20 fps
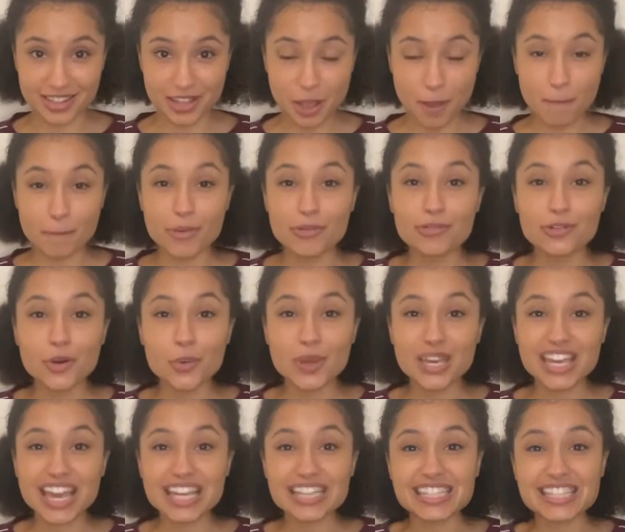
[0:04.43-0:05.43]
Before we
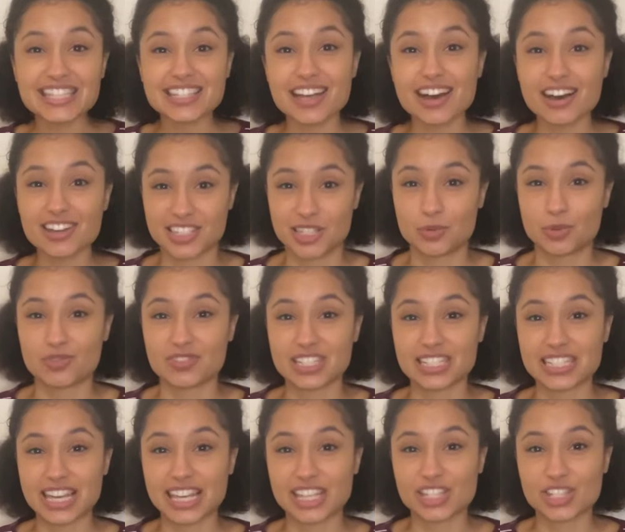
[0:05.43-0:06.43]
get started with
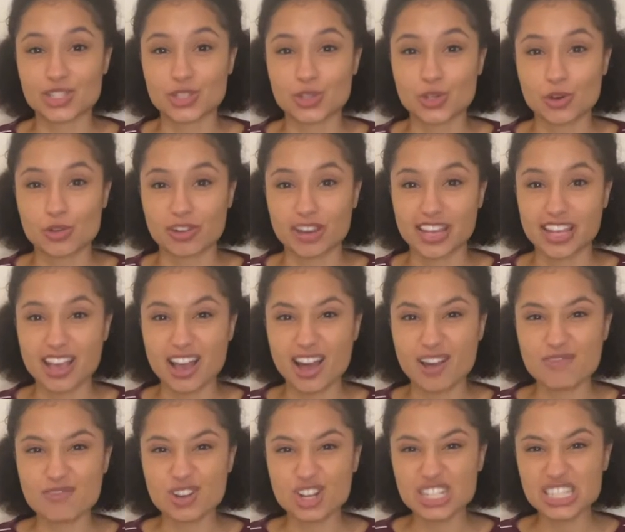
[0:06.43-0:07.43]
today's story, I've
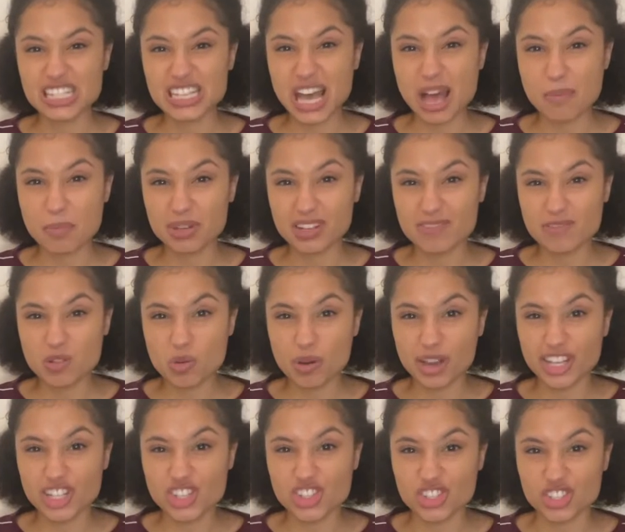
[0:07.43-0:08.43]
got a couple of
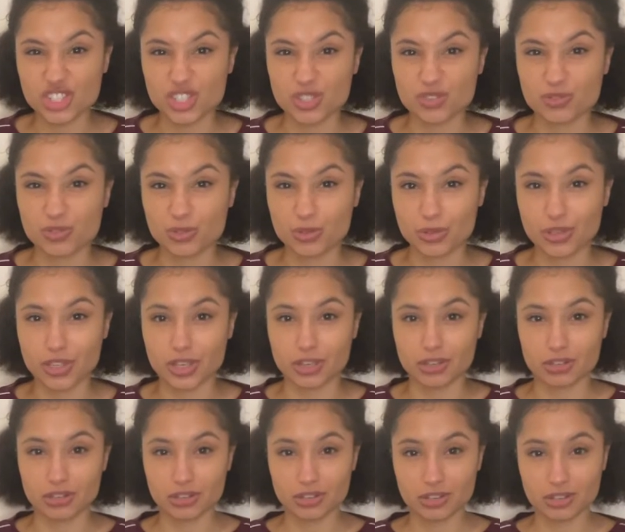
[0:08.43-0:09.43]
questions for you.
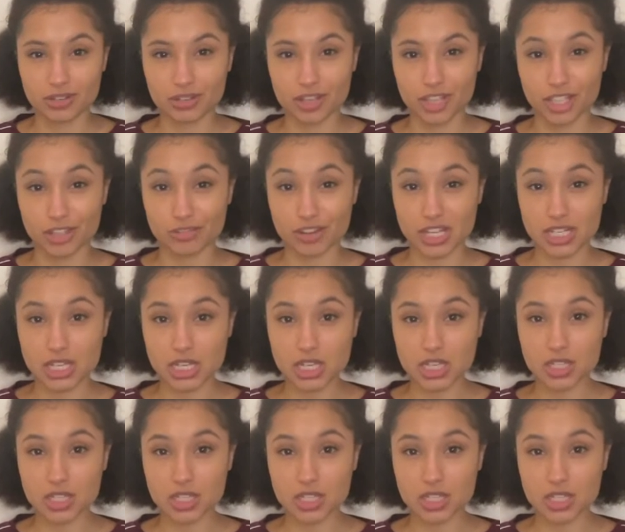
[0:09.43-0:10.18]
Are you ready?